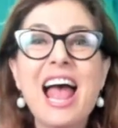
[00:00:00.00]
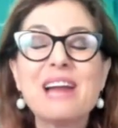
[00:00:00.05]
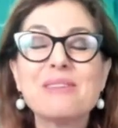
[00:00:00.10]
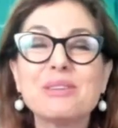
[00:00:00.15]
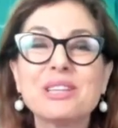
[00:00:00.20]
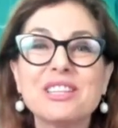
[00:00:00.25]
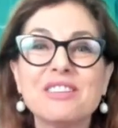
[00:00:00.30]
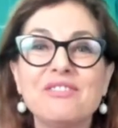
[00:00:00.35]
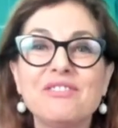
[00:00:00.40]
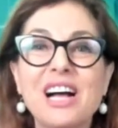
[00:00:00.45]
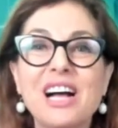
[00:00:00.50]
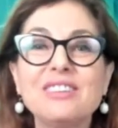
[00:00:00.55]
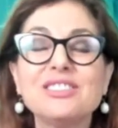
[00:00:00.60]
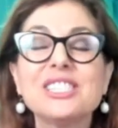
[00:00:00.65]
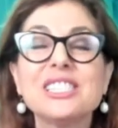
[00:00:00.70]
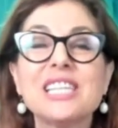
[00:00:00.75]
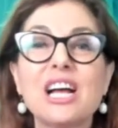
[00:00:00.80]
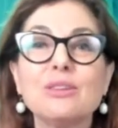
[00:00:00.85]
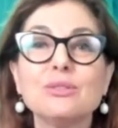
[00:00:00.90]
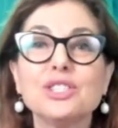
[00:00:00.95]
And with the vowel
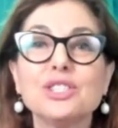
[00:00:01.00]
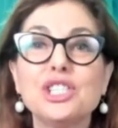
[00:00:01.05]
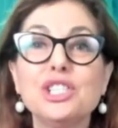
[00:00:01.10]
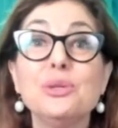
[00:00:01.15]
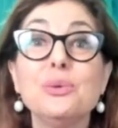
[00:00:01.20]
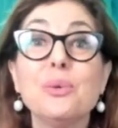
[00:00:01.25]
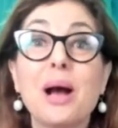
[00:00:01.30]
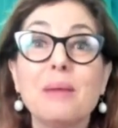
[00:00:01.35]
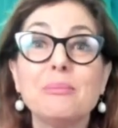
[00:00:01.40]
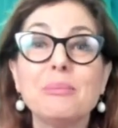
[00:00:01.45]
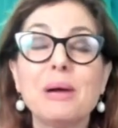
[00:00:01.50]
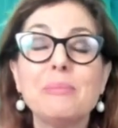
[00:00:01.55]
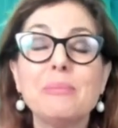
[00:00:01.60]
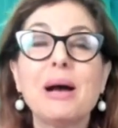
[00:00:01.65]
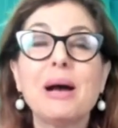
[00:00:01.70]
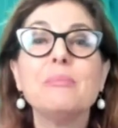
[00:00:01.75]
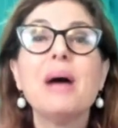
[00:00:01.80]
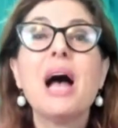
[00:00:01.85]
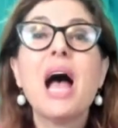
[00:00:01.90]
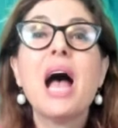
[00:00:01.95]
sound U, hum, mum,
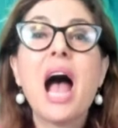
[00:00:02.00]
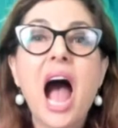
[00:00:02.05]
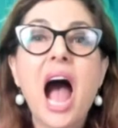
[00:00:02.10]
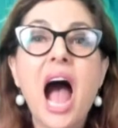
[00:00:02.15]
mum.